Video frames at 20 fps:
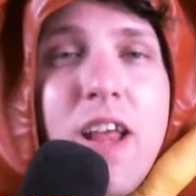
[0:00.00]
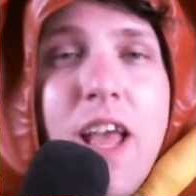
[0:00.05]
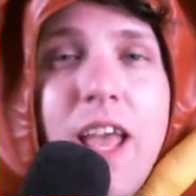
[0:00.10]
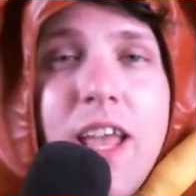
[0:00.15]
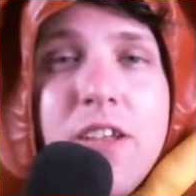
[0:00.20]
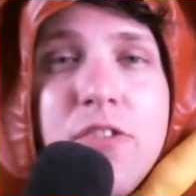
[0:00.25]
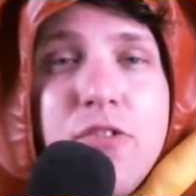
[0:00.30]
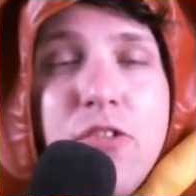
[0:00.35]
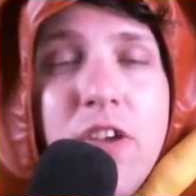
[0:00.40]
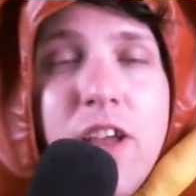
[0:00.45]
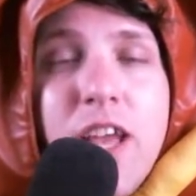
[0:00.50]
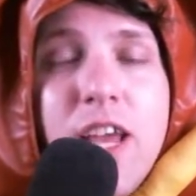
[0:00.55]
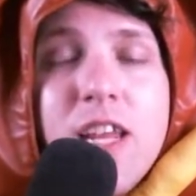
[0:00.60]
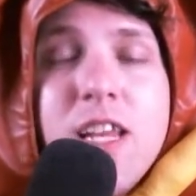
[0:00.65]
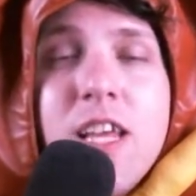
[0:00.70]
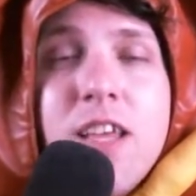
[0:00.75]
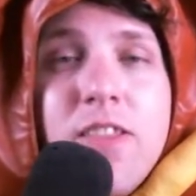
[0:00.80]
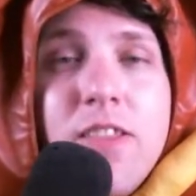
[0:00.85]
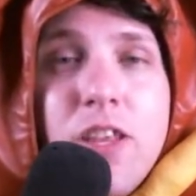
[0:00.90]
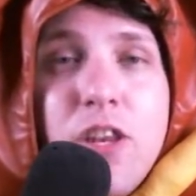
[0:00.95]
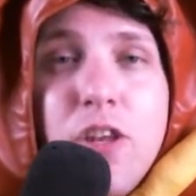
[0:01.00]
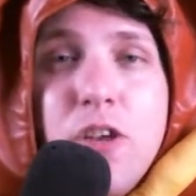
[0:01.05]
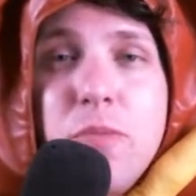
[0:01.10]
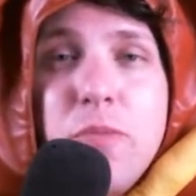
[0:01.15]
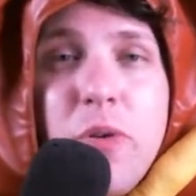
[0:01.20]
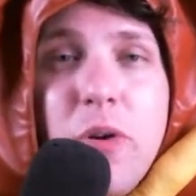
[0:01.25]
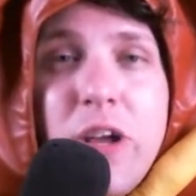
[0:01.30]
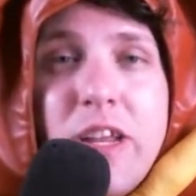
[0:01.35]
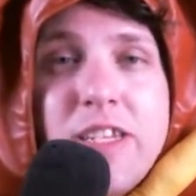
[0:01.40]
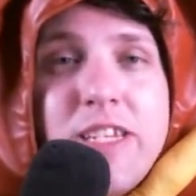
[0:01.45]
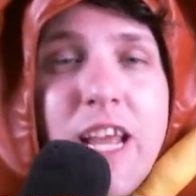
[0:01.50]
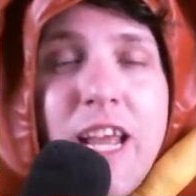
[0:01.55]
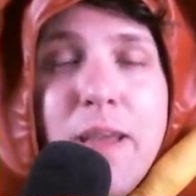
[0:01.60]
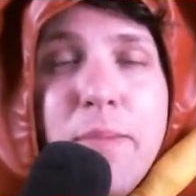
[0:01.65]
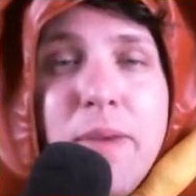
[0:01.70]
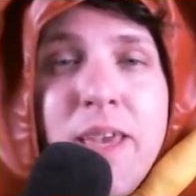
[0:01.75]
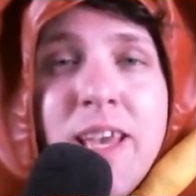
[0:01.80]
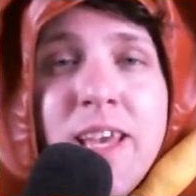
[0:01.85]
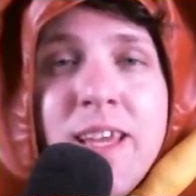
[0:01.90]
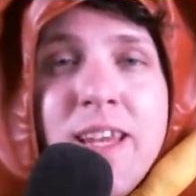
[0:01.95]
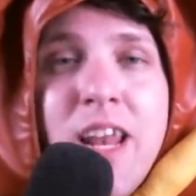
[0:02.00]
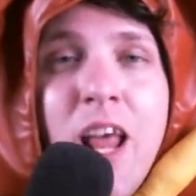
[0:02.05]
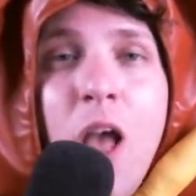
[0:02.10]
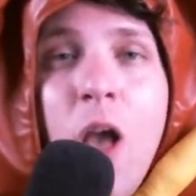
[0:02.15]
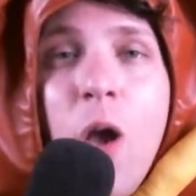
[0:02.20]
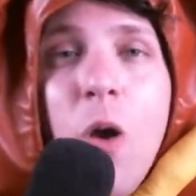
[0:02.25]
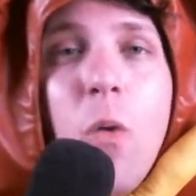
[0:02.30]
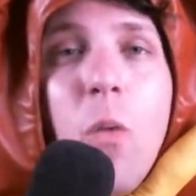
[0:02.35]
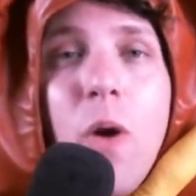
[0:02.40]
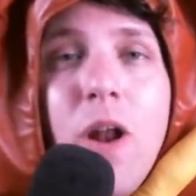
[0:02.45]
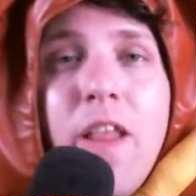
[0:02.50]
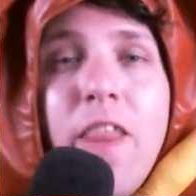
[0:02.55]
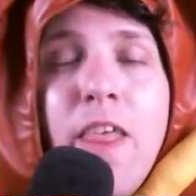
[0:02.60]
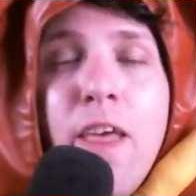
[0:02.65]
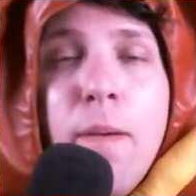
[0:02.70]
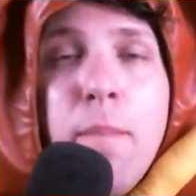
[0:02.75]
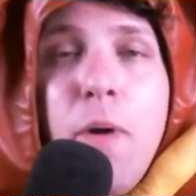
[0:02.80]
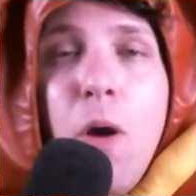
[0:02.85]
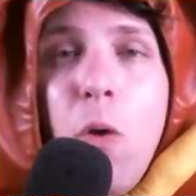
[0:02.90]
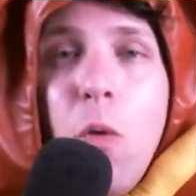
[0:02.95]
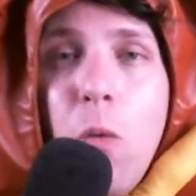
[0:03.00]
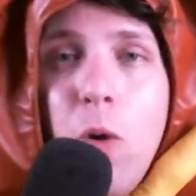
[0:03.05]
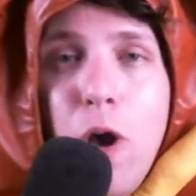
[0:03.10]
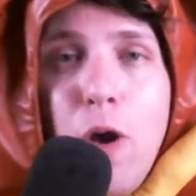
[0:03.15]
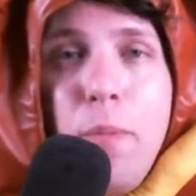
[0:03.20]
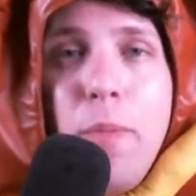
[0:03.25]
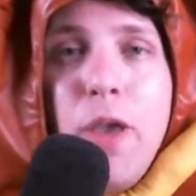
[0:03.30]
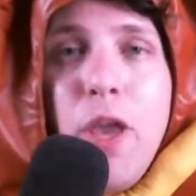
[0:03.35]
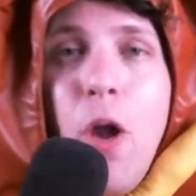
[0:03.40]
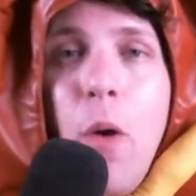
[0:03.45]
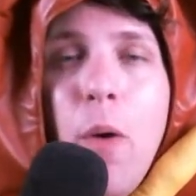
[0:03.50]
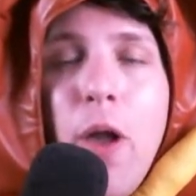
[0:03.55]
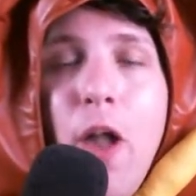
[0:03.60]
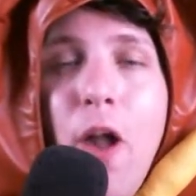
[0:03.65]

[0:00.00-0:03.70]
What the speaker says: Adrian and the new boy Damien. One of them will be going